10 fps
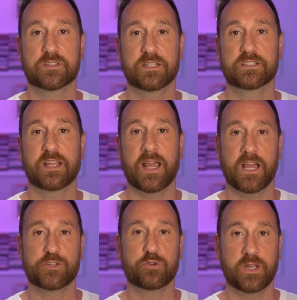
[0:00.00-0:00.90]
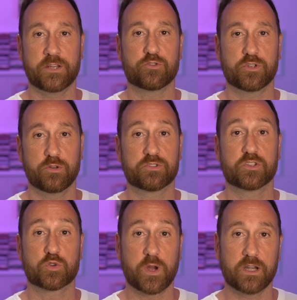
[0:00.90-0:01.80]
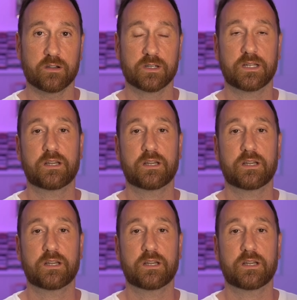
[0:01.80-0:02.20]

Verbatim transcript: is as you introduce the tweeter,